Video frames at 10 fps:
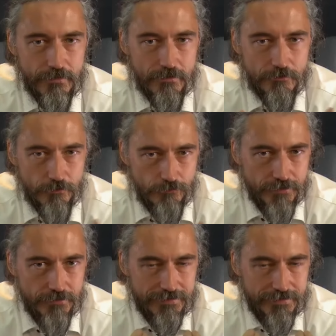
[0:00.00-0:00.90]
So a
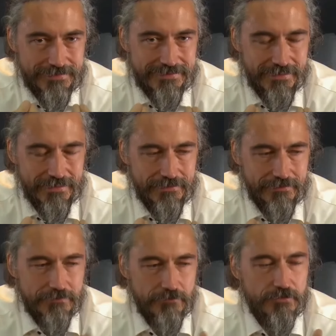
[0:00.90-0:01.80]
real
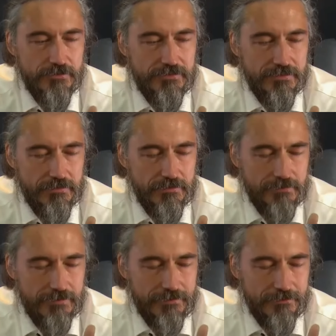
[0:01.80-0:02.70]
insight is not just that I
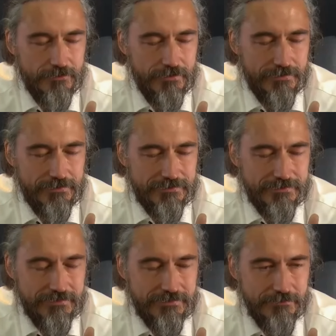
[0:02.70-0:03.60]
intellectually
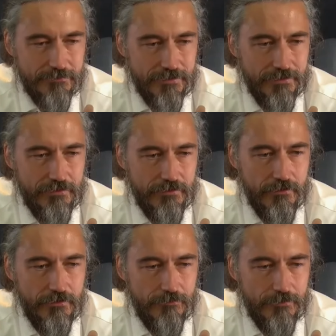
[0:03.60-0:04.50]
understand something,
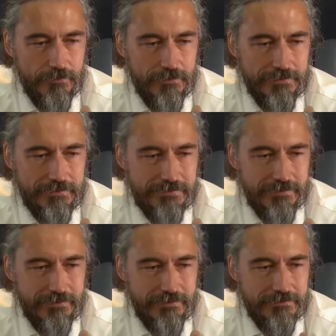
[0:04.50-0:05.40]
a real
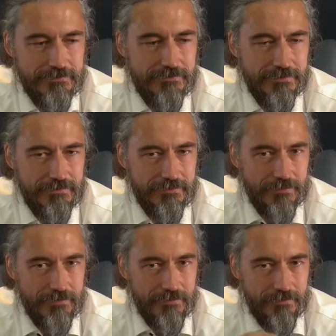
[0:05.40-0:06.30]
insight is that
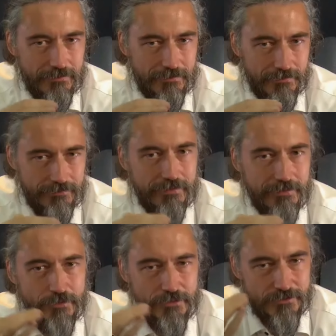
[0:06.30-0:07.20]

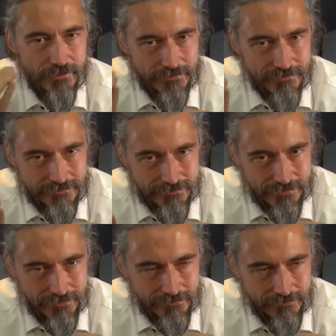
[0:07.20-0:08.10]
that which I
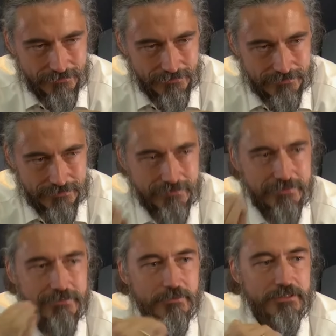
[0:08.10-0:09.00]
understand is
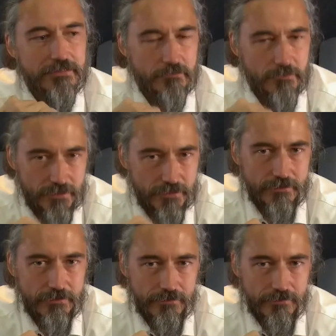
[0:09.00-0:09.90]
intimate in me.